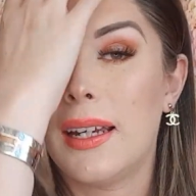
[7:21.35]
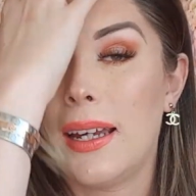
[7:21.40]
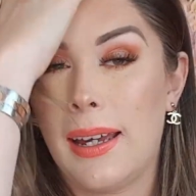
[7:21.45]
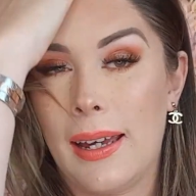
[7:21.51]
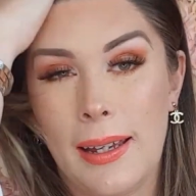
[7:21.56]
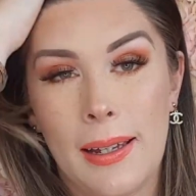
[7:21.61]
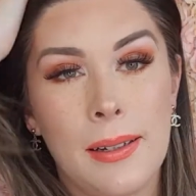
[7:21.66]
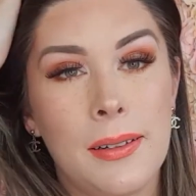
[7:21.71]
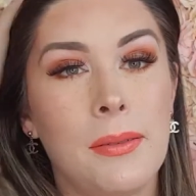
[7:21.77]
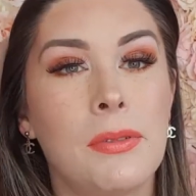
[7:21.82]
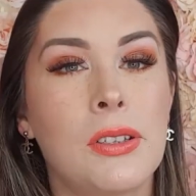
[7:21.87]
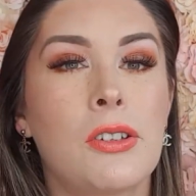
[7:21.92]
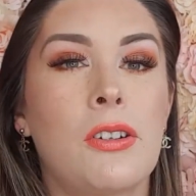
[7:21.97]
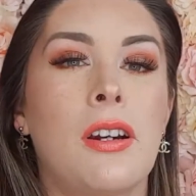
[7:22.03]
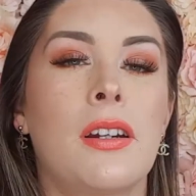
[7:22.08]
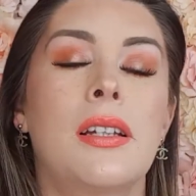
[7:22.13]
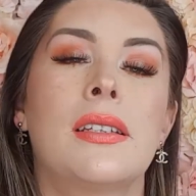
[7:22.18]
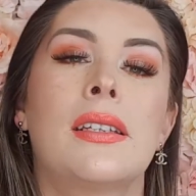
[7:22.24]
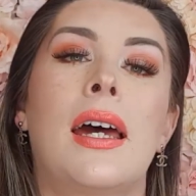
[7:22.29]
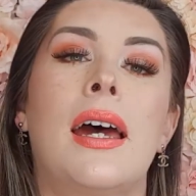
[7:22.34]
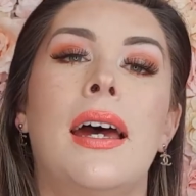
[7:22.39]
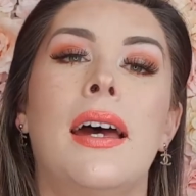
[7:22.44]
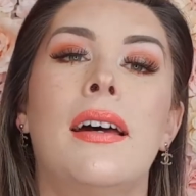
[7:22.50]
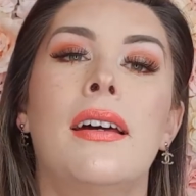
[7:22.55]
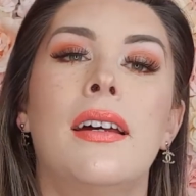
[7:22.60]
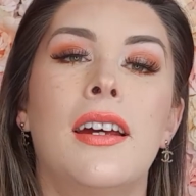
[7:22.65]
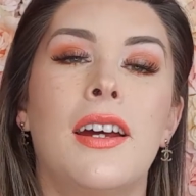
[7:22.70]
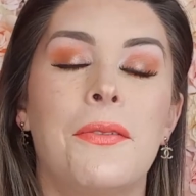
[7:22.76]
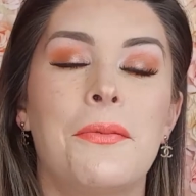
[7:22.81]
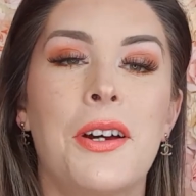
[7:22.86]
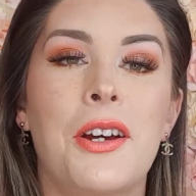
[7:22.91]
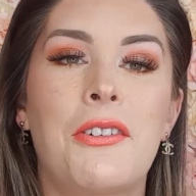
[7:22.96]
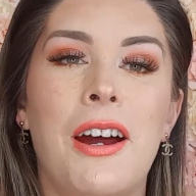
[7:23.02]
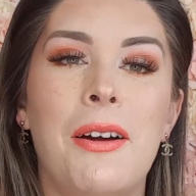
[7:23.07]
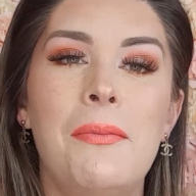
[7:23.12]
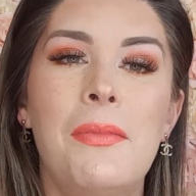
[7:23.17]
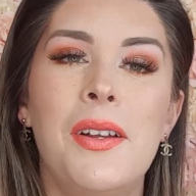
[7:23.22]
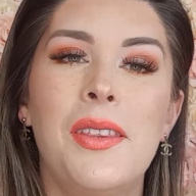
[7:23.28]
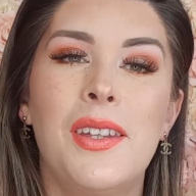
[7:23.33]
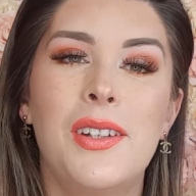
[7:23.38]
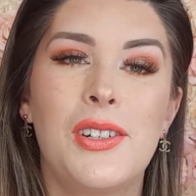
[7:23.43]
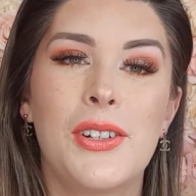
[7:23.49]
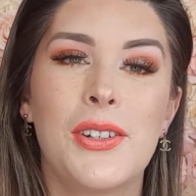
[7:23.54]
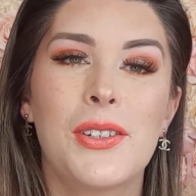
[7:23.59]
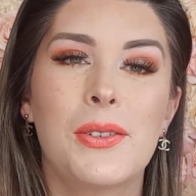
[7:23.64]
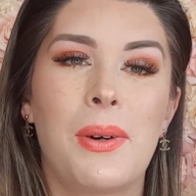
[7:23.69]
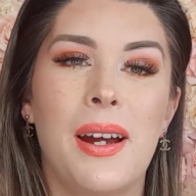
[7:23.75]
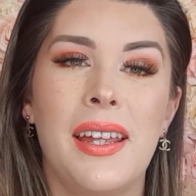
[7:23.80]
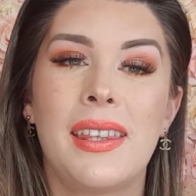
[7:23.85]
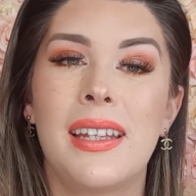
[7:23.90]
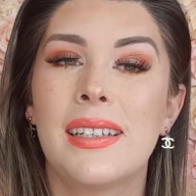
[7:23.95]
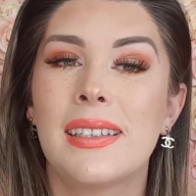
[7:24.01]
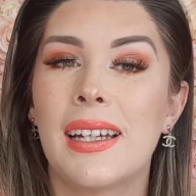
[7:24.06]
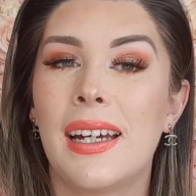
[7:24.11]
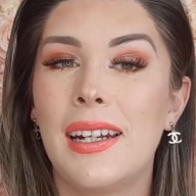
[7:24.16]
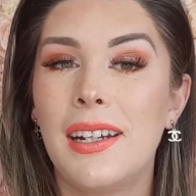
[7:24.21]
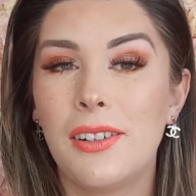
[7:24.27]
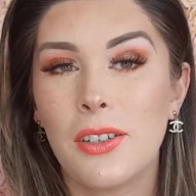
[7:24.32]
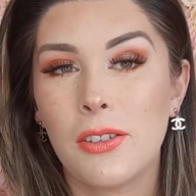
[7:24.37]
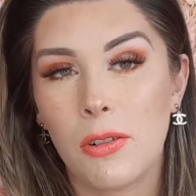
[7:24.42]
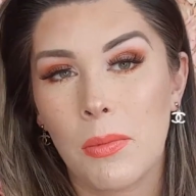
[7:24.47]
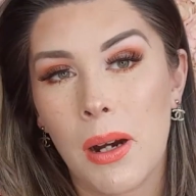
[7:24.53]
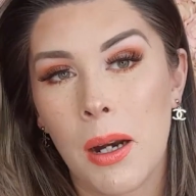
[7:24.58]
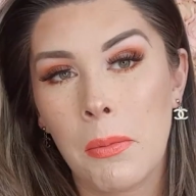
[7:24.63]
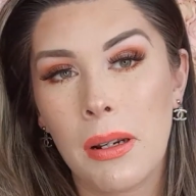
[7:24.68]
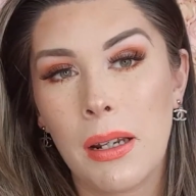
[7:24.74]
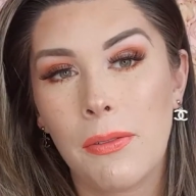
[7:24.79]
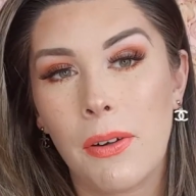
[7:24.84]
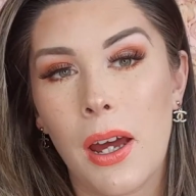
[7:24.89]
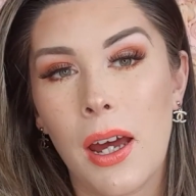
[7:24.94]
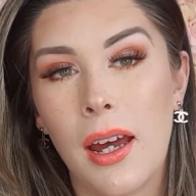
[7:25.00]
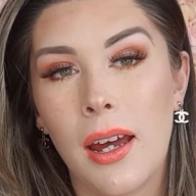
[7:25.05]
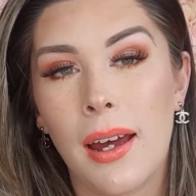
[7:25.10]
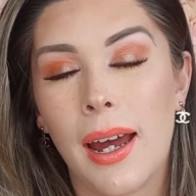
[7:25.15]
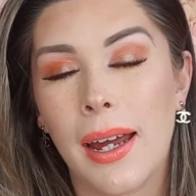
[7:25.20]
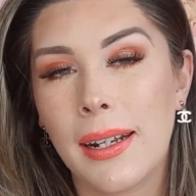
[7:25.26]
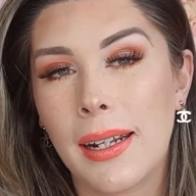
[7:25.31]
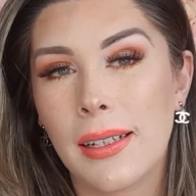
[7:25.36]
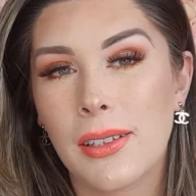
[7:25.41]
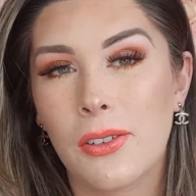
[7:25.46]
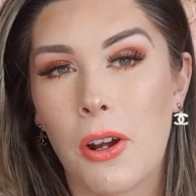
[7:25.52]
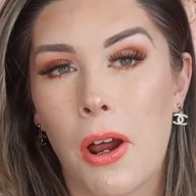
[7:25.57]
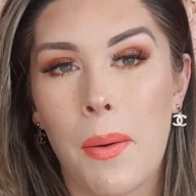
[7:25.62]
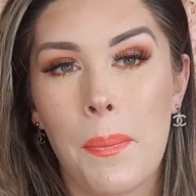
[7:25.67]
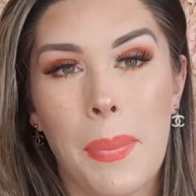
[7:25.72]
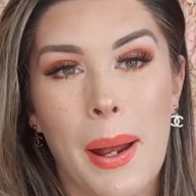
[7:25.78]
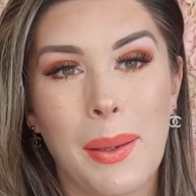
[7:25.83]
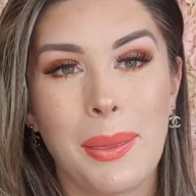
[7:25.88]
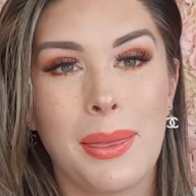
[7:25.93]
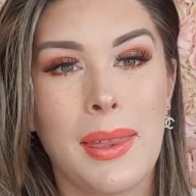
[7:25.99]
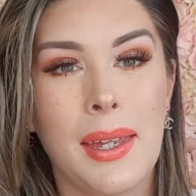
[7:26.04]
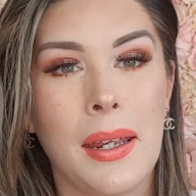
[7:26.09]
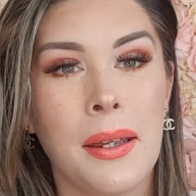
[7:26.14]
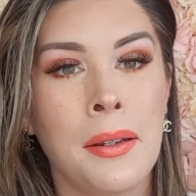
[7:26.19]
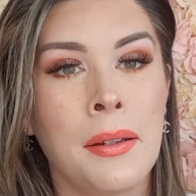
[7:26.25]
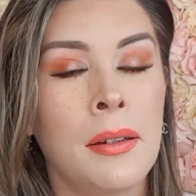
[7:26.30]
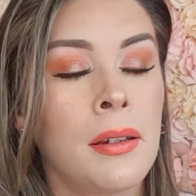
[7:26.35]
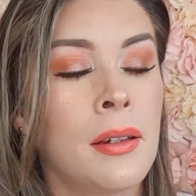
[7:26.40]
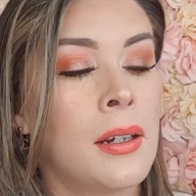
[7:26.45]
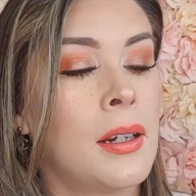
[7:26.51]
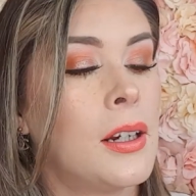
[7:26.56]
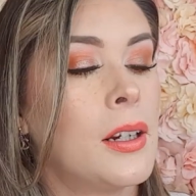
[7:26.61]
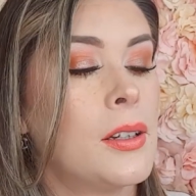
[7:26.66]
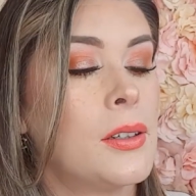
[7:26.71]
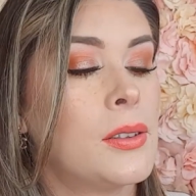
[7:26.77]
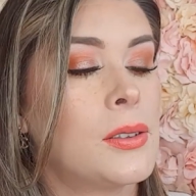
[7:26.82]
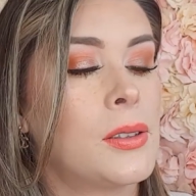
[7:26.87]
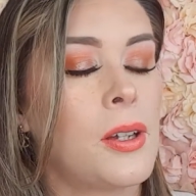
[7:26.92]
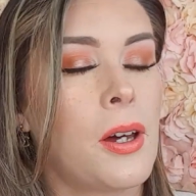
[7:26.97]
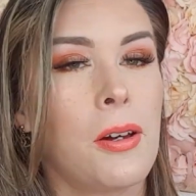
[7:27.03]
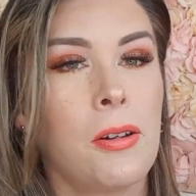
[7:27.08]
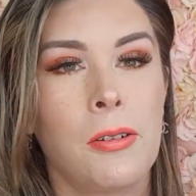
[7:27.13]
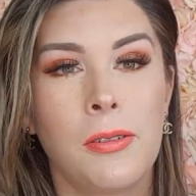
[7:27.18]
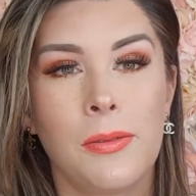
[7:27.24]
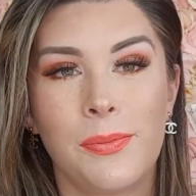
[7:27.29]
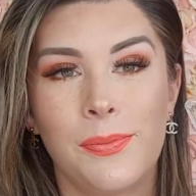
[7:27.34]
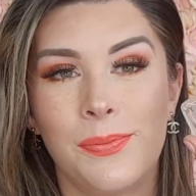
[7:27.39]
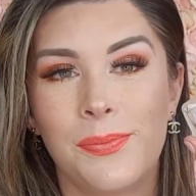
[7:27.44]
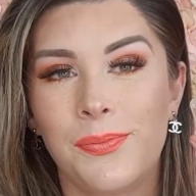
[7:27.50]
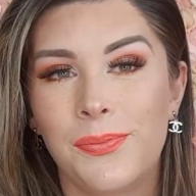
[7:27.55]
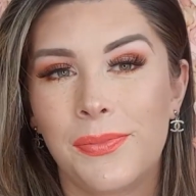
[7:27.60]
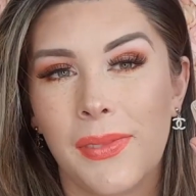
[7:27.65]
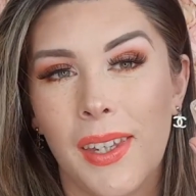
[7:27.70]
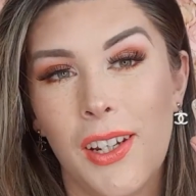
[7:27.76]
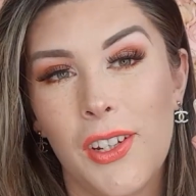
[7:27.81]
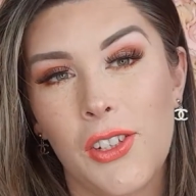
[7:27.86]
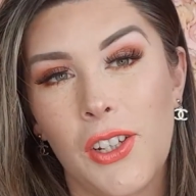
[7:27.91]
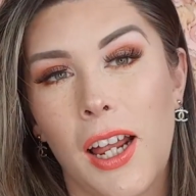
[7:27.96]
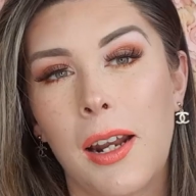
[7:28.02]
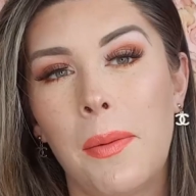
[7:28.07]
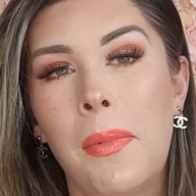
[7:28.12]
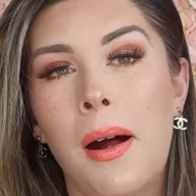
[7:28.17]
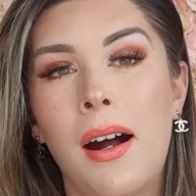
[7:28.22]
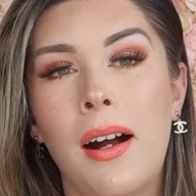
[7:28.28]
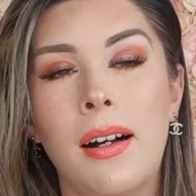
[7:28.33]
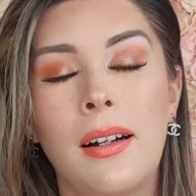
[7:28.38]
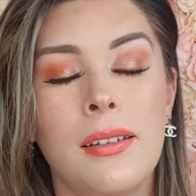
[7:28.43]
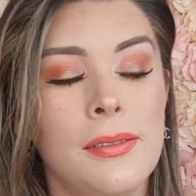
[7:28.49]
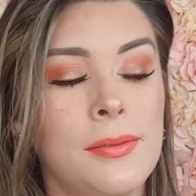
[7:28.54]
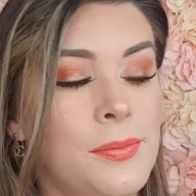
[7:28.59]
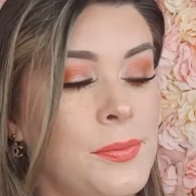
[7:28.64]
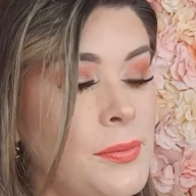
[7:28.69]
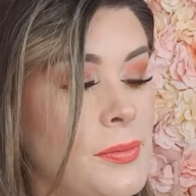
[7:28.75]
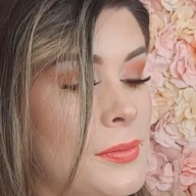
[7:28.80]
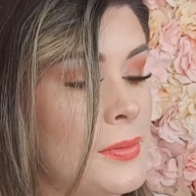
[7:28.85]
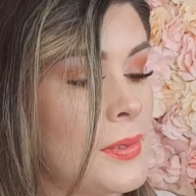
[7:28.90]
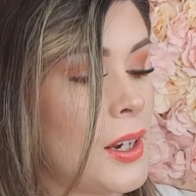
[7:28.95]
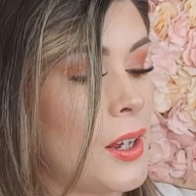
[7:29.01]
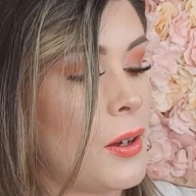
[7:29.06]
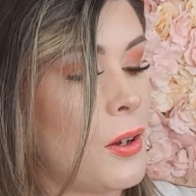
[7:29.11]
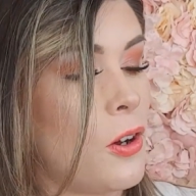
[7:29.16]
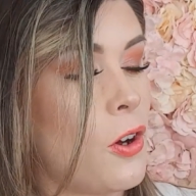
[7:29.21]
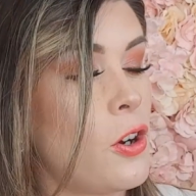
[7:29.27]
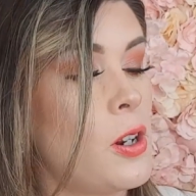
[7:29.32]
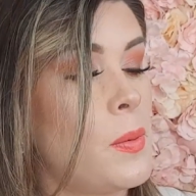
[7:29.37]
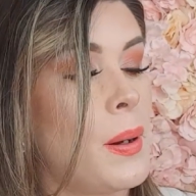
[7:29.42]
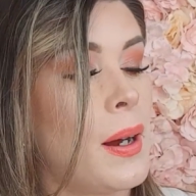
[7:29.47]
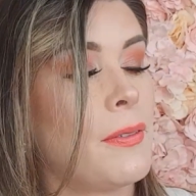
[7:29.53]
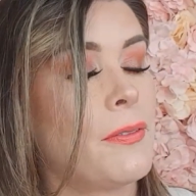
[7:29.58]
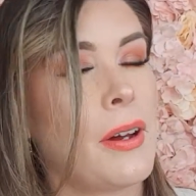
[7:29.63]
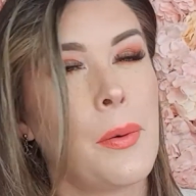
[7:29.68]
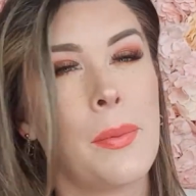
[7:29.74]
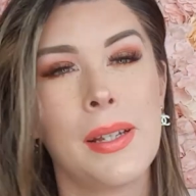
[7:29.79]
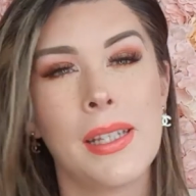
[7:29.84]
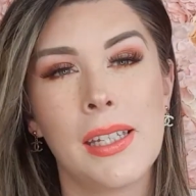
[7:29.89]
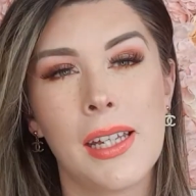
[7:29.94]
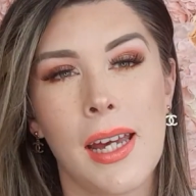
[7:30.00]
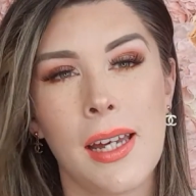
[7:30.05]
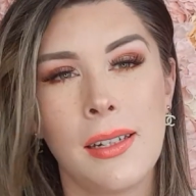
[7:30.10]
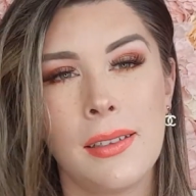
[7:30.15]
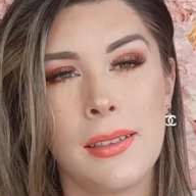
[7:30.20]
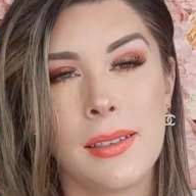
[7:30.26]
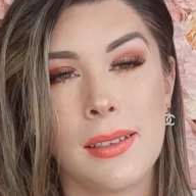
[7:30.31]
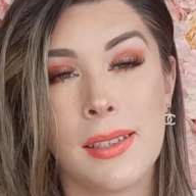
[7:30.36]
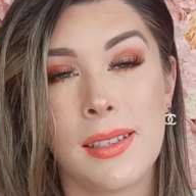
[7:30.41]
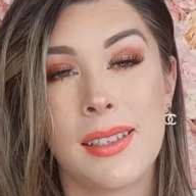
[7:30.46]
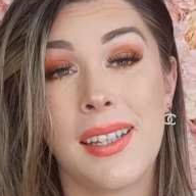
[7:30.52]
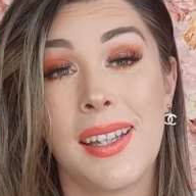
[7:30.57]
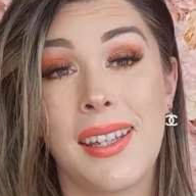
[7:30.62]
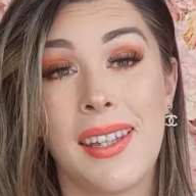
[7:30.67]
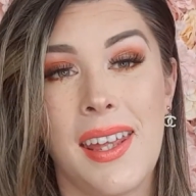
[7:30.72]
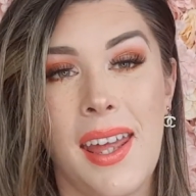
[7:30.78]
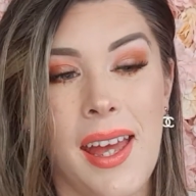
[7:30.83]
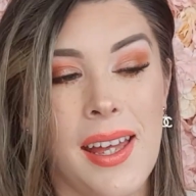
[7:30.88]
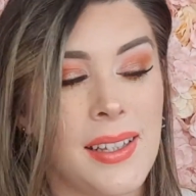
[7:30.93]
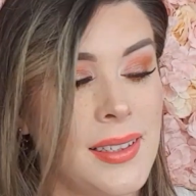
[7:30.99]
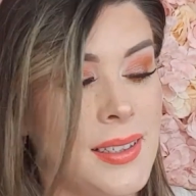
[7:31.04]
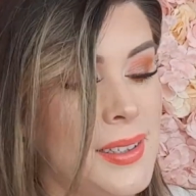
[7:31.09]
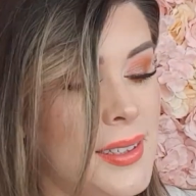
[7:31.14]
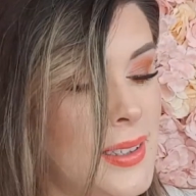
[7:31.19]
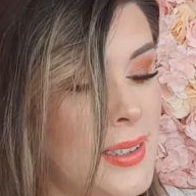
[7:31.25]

And sorry, this hair. My grandmother does wear this, and it does remind me of her, and that's not a bad thing. So Shalimar, Eau de Parfum Intense, yes.